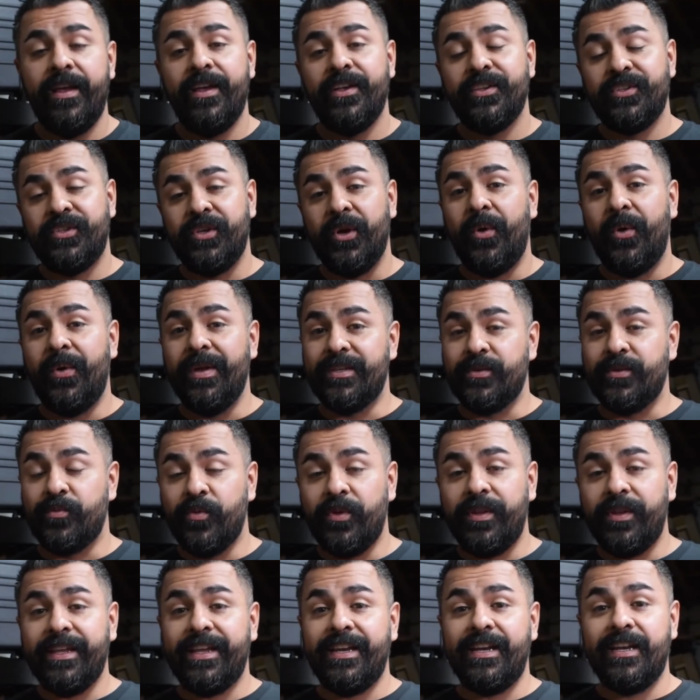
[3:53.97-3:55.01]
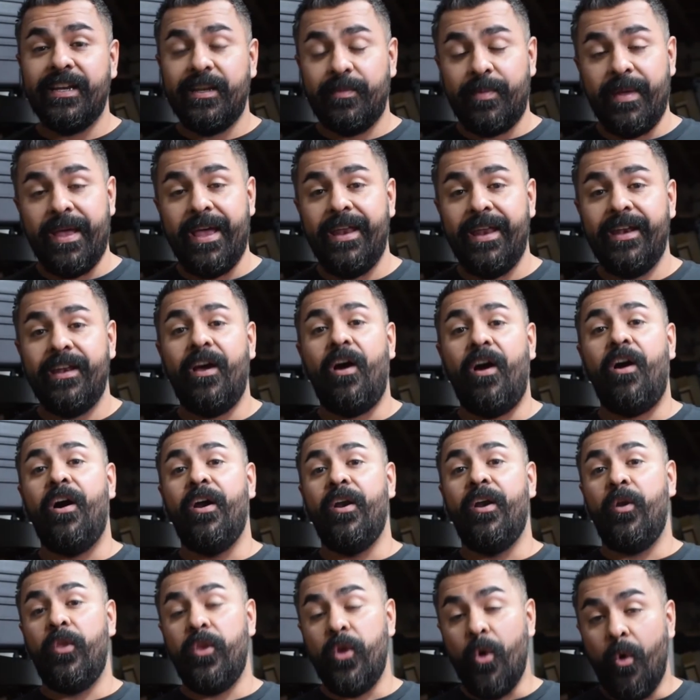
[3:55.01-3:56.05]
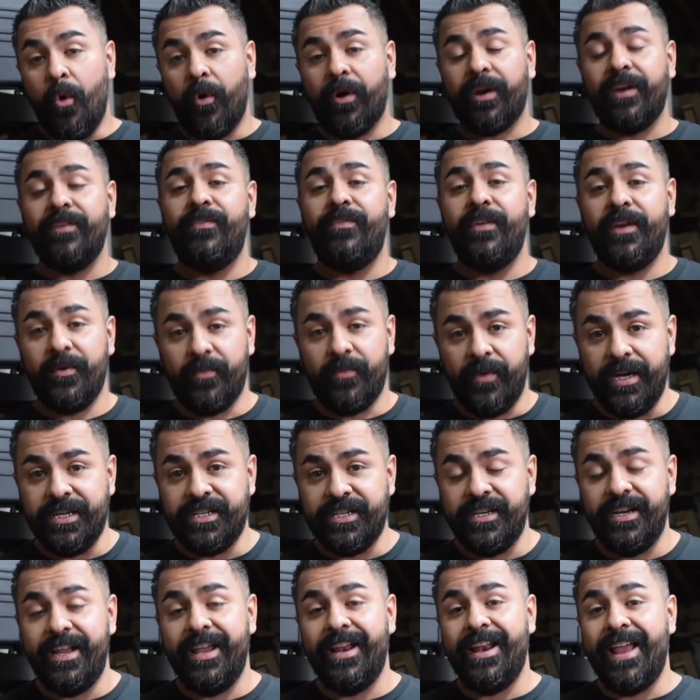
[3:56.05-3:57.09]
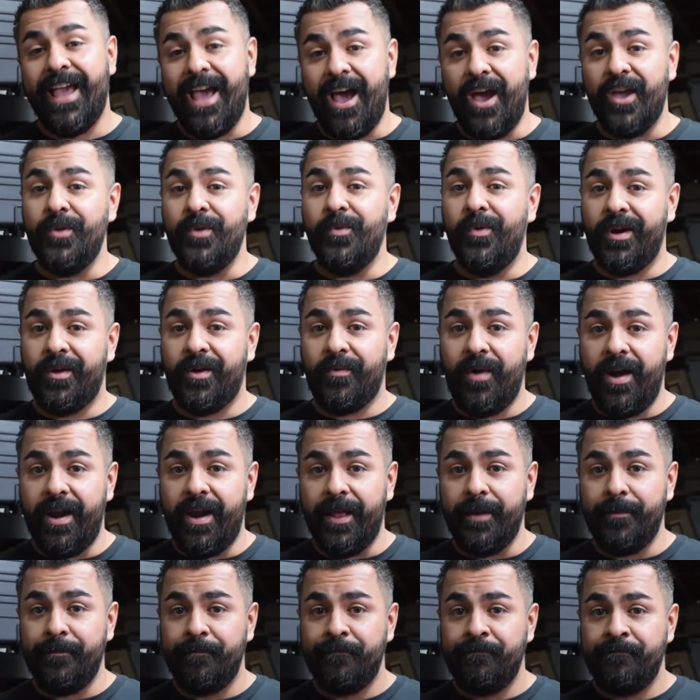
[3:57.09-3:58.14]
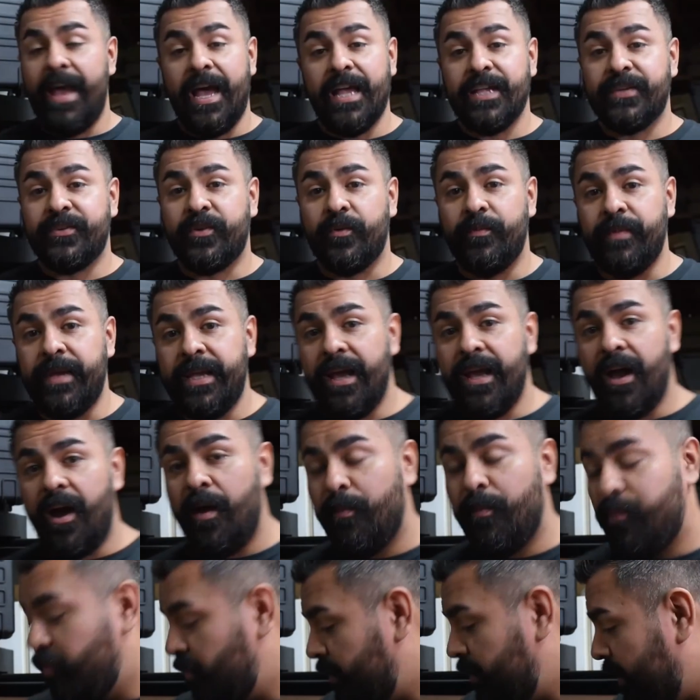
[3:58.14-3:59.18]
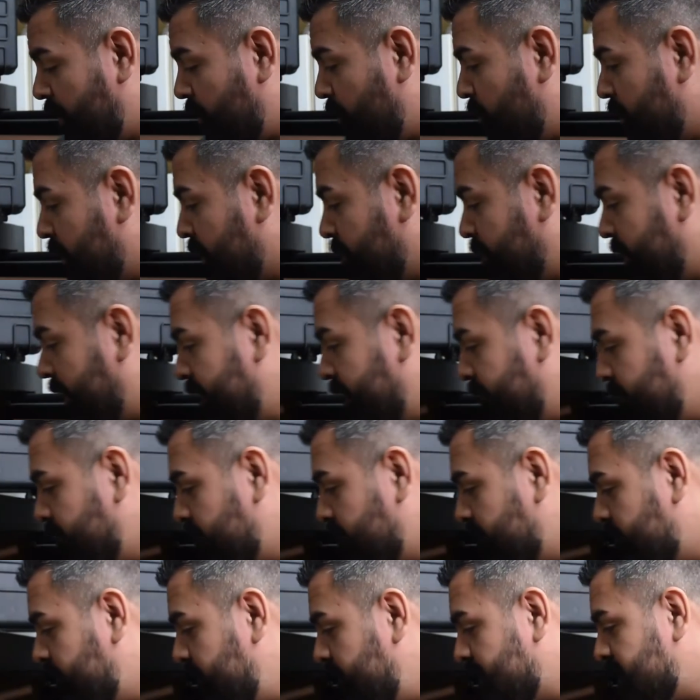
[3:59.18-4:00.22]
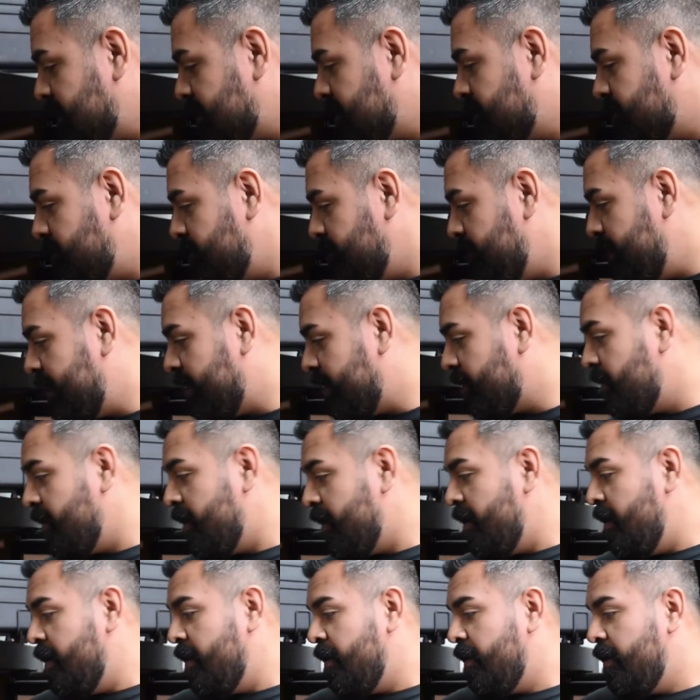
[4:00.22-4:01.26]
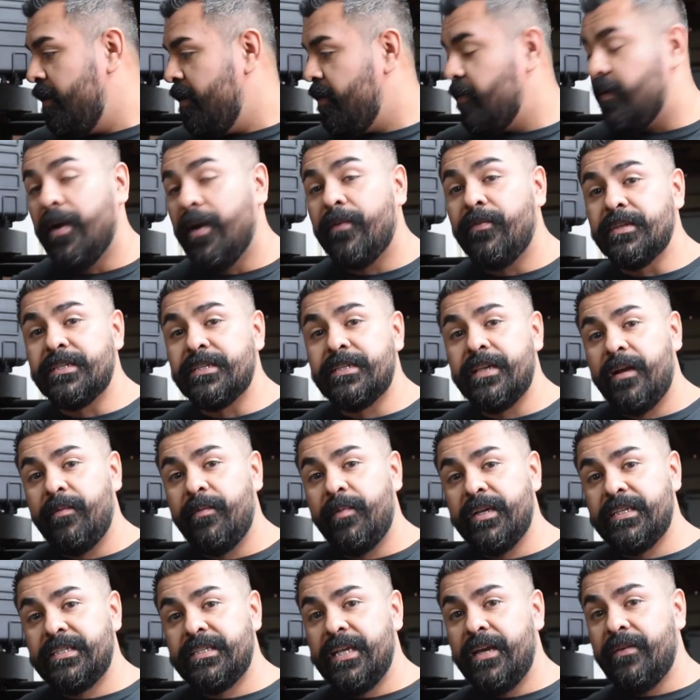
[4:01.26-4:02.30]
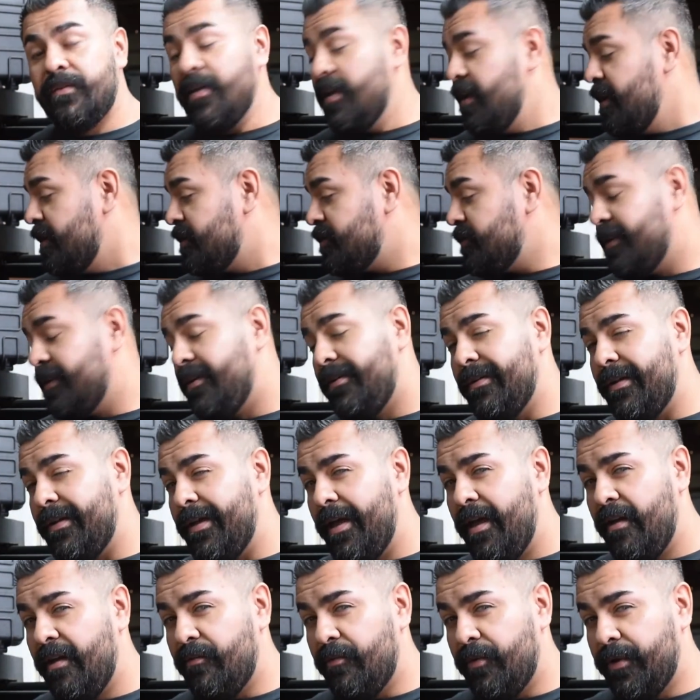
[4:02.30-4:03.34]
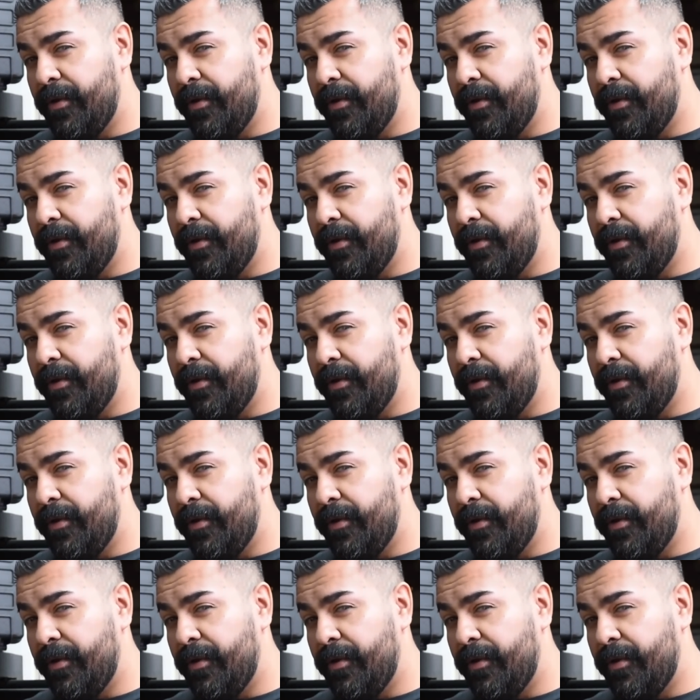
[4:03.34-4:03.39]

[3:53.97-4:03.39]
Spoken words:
So it's really going to depend on your configuration and how you want to run it. As for me, I'll pull out one of my fixed mag rifles out of my safe. So I don't have